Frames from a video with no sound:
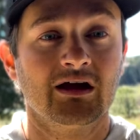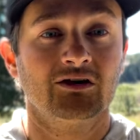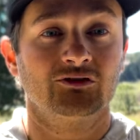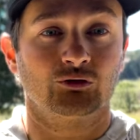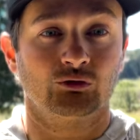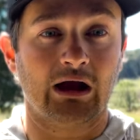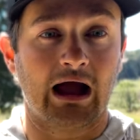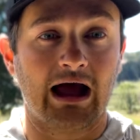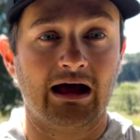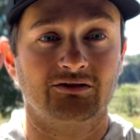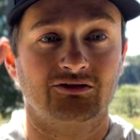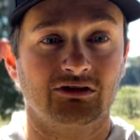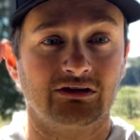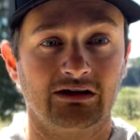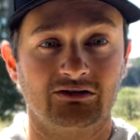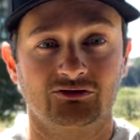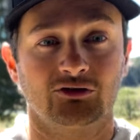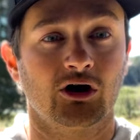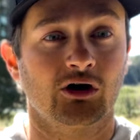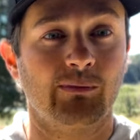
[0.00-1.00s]
So guys,
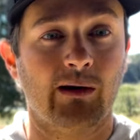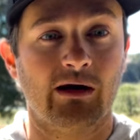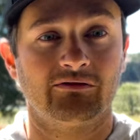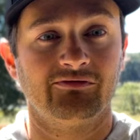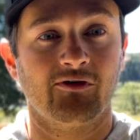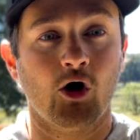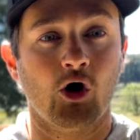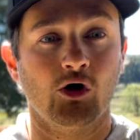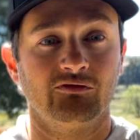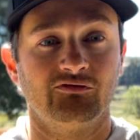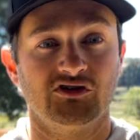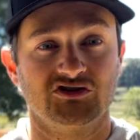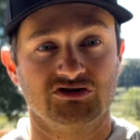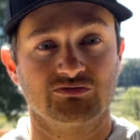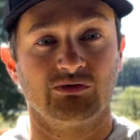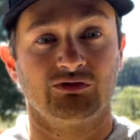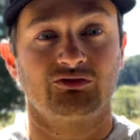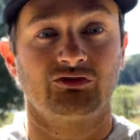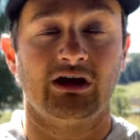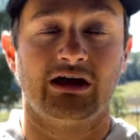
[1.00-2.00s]
let's talk about fall
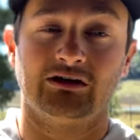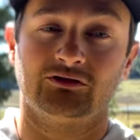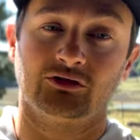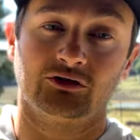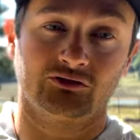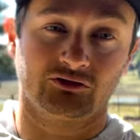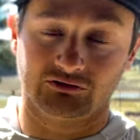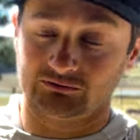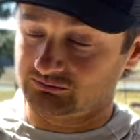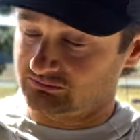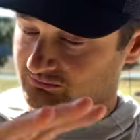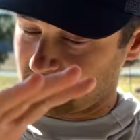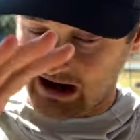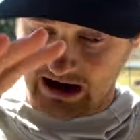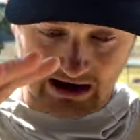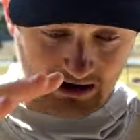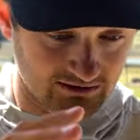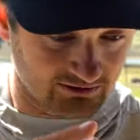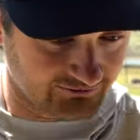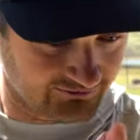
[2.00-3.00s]
fishing mistakes. There's a lot. And